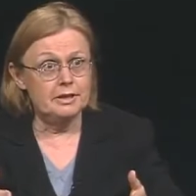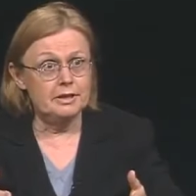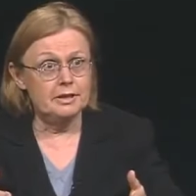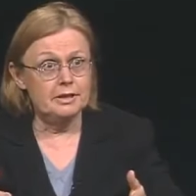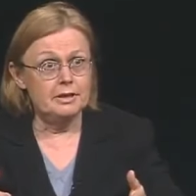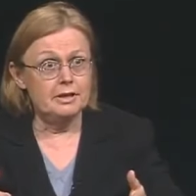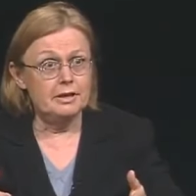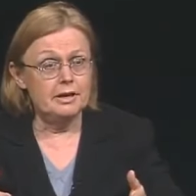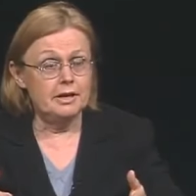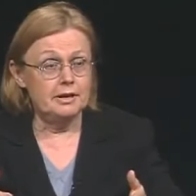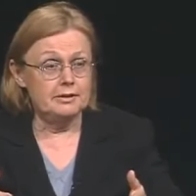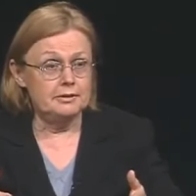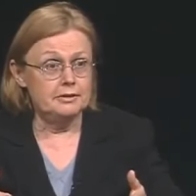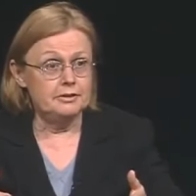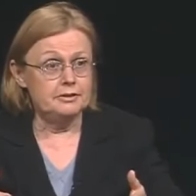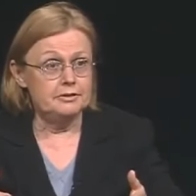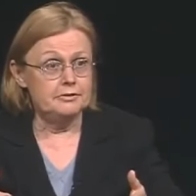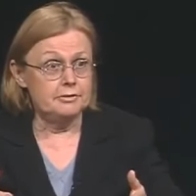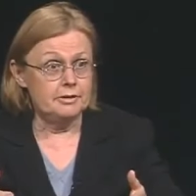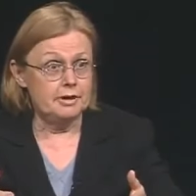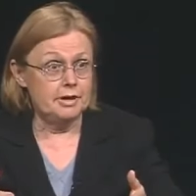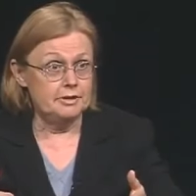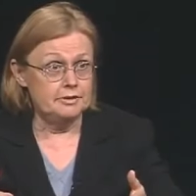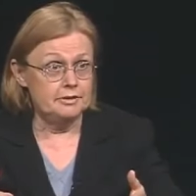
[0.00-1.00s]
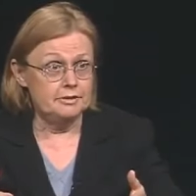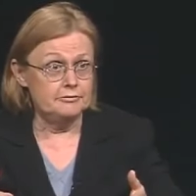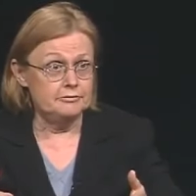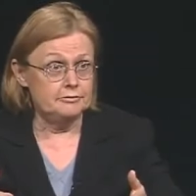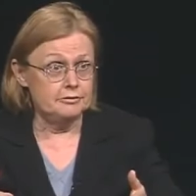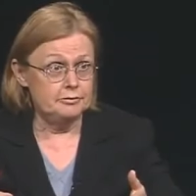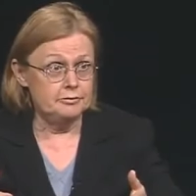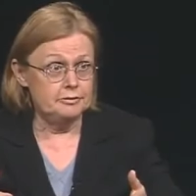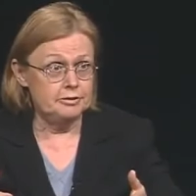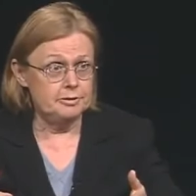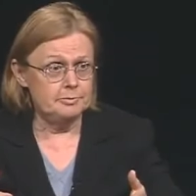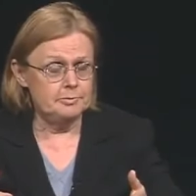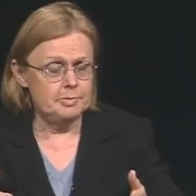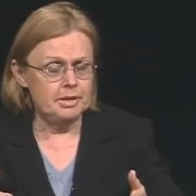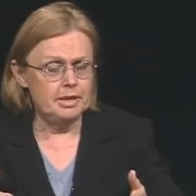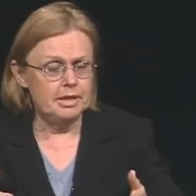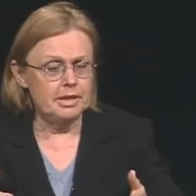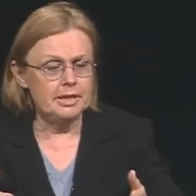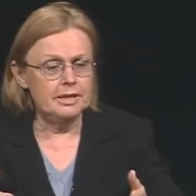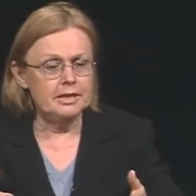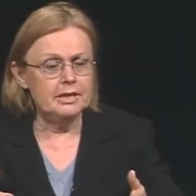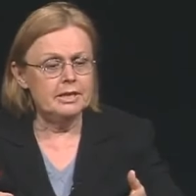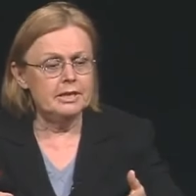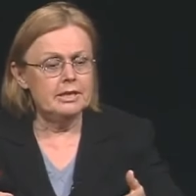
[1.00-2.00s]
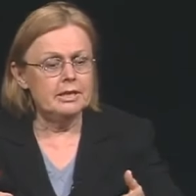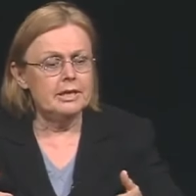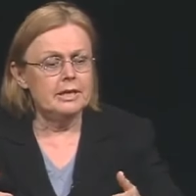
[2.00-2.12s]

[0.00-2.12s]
uh, on their on their food supply.